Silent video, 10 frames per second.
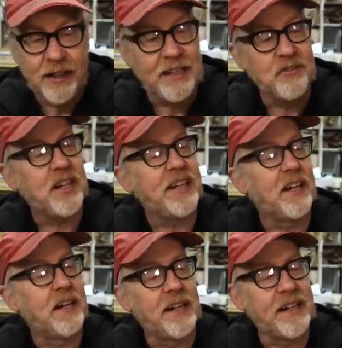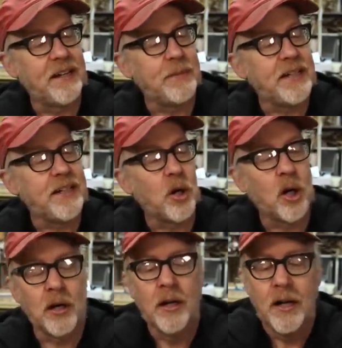H A I M E
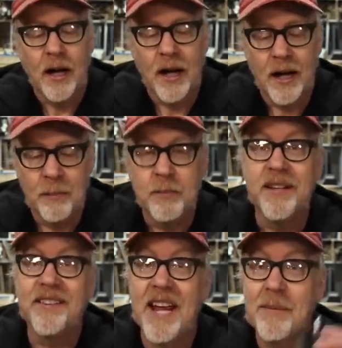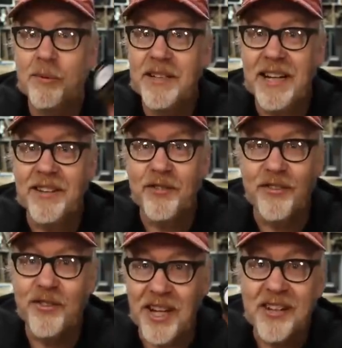R. Um, this Haimer gauge
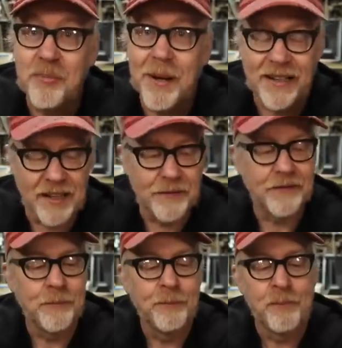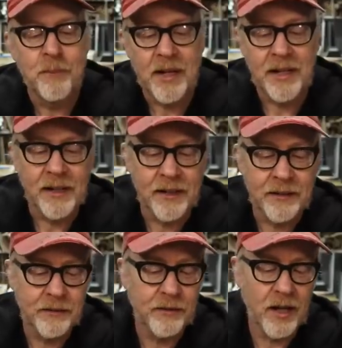has changed my life
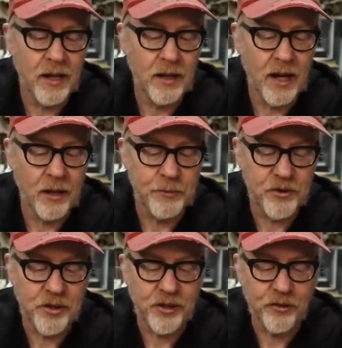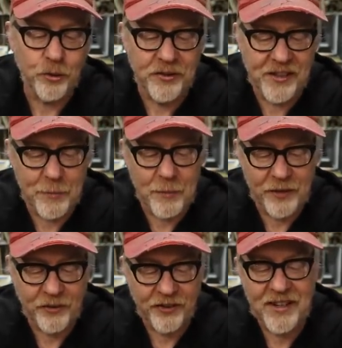and uh, I'll be shooting a tooltip
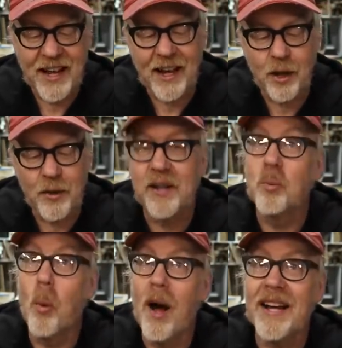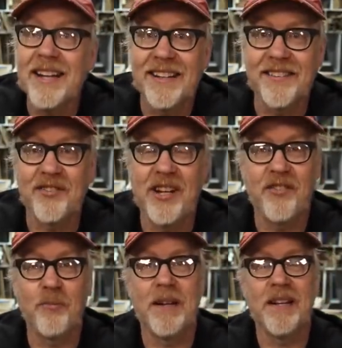about just how and why it has
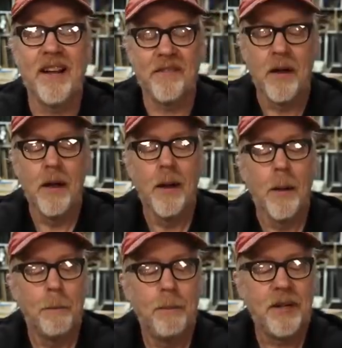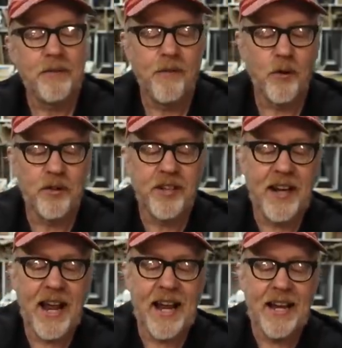changed my life. But for
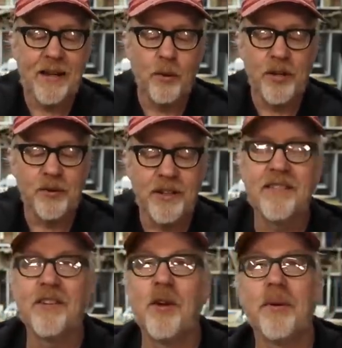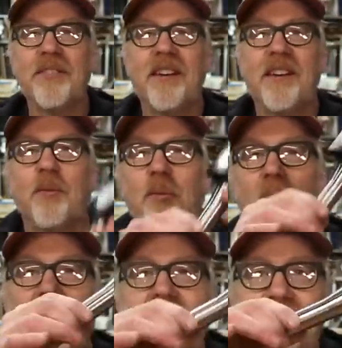today, what you need to know is that it
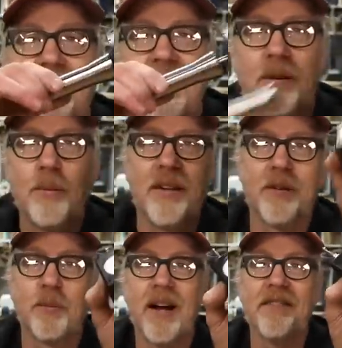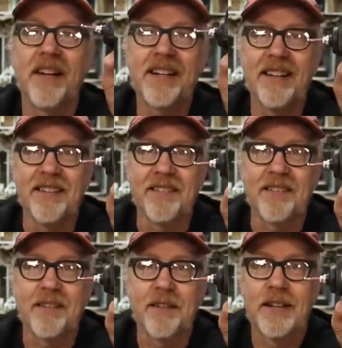arrived, well, it arrived like
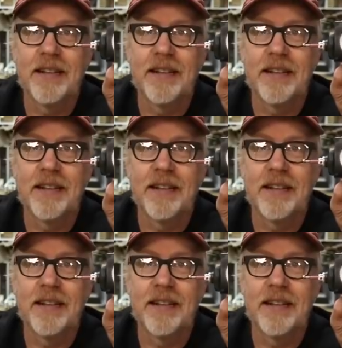this.